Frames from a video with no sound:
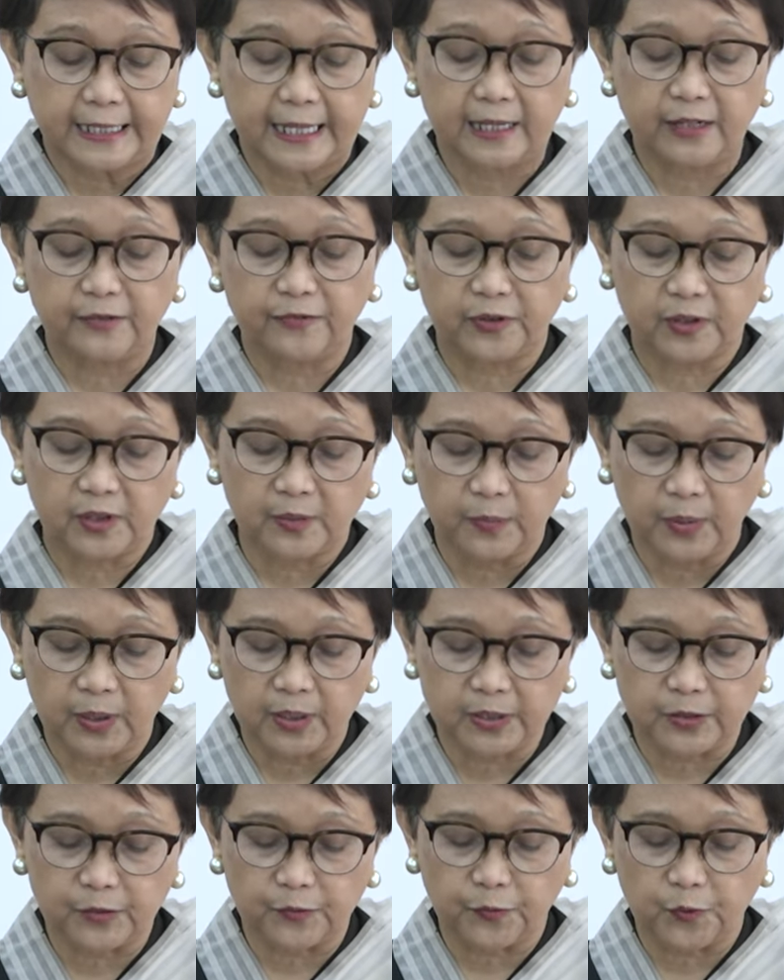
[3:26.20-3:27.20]

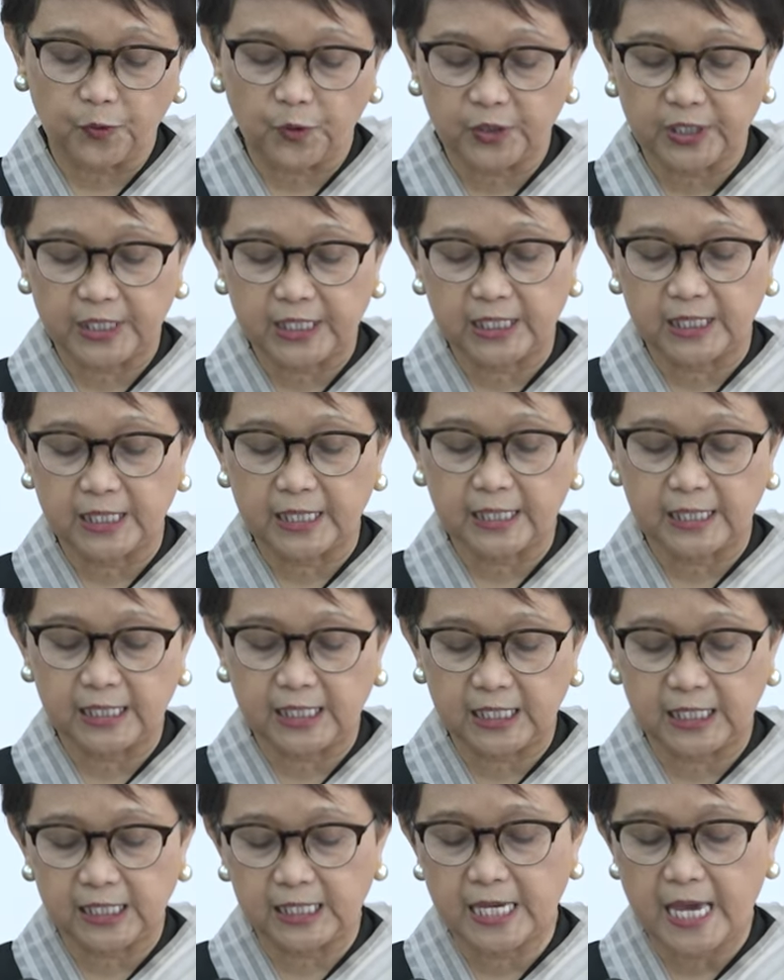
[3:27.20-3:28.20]
deliverables for the
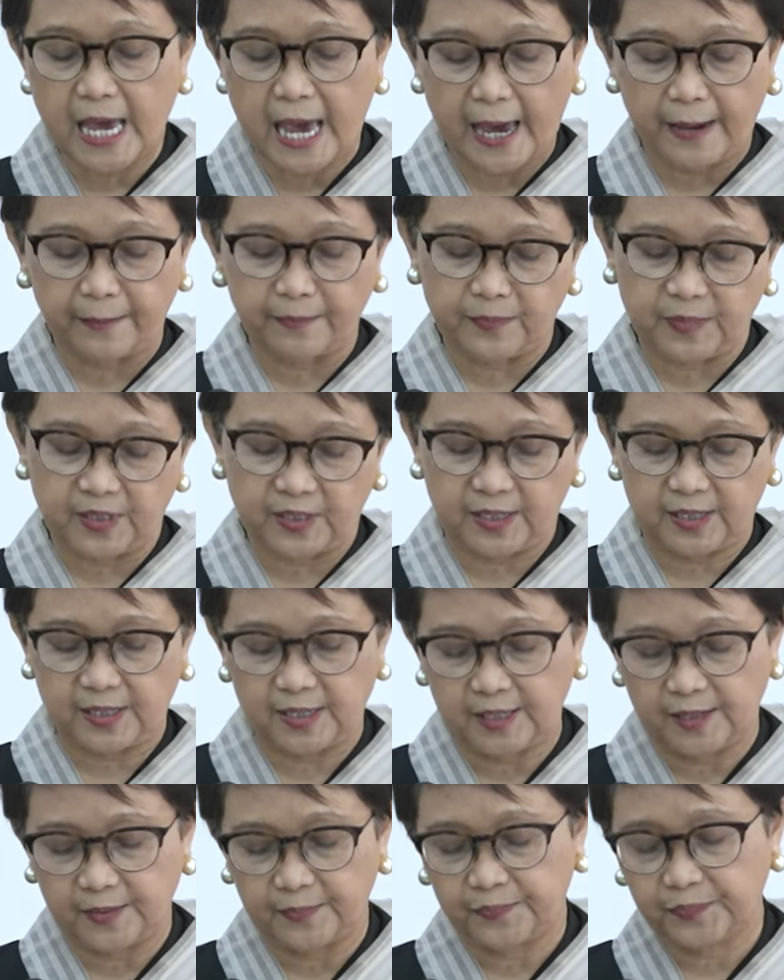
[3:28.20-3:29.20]

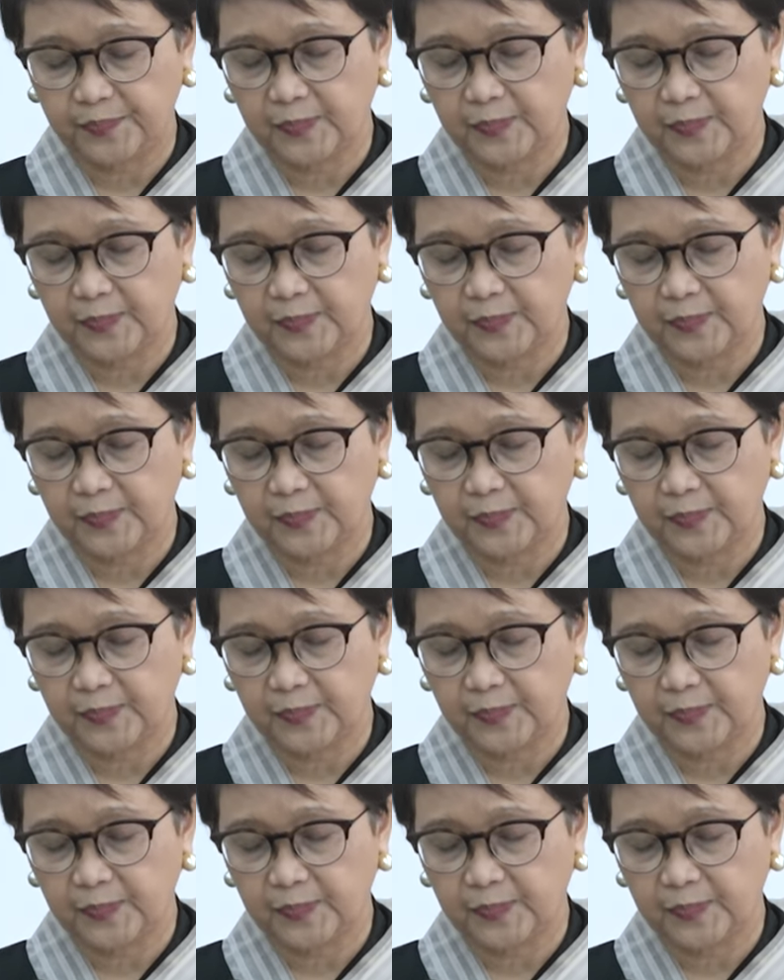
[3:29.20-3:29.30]
GMC.